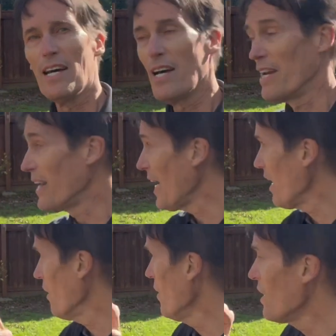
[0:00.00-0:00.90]
And
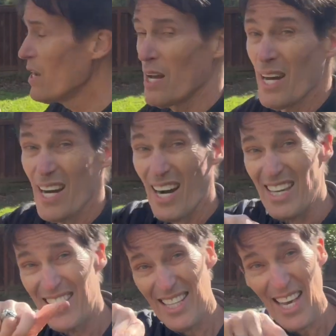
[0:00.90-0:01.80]
now I
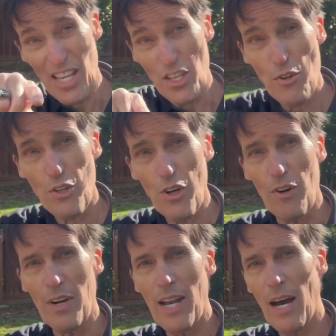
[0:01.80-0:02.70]
did that
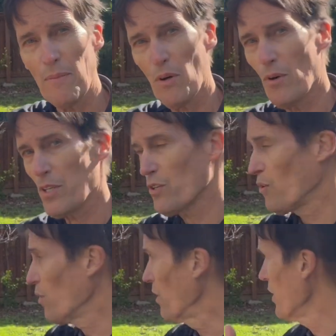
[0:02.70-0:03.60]
U-turn. Now I'm going
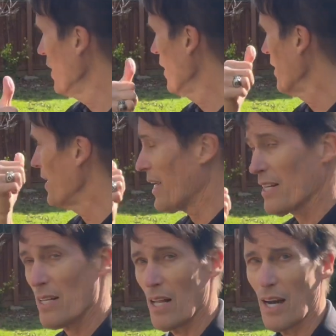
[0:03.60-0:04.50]
toward 9
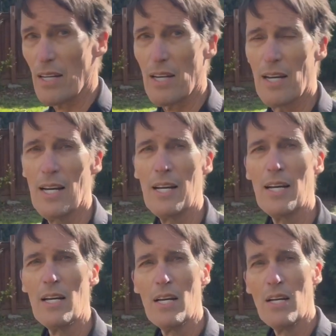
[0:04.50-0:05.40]
o'clock.
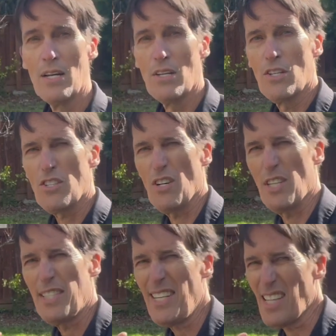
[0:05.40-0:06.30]
So I
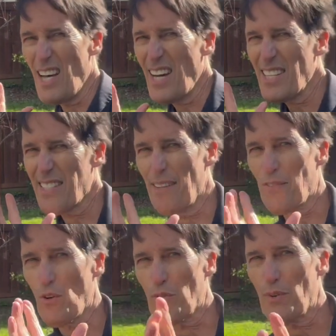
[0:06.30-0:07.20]
did a lot of stuff
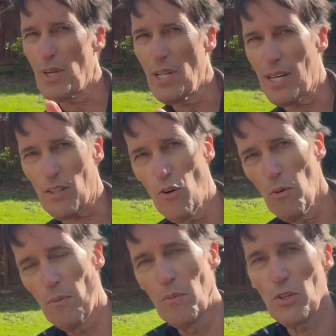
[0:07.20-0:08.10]
toward 3 o'clock, a whole
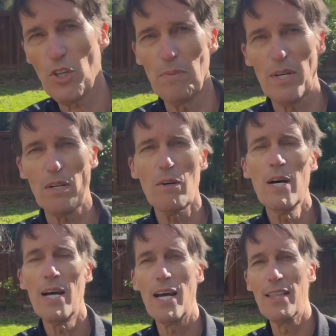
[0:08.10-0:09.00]
mushy middle,
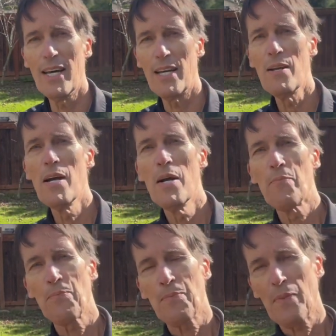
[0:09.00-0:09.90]
and then
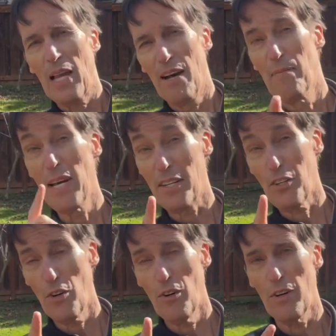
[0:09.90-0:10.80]
I made a
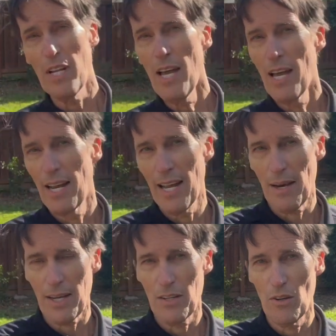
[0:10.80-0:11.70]
turn, and now I'm
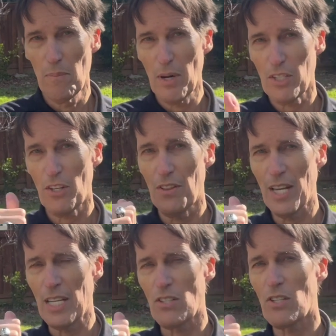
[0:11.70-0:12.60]
going to do a bunch of
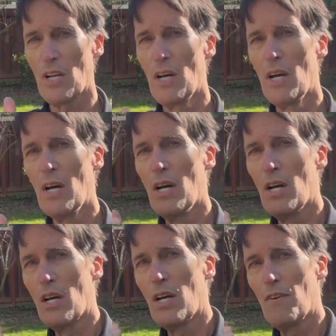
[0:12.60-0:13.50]
things
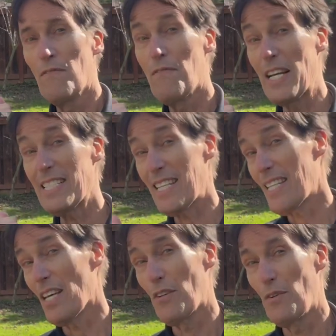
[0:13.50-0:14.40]
facing
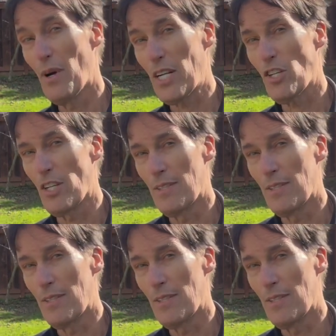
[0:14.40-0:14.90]
the other direction.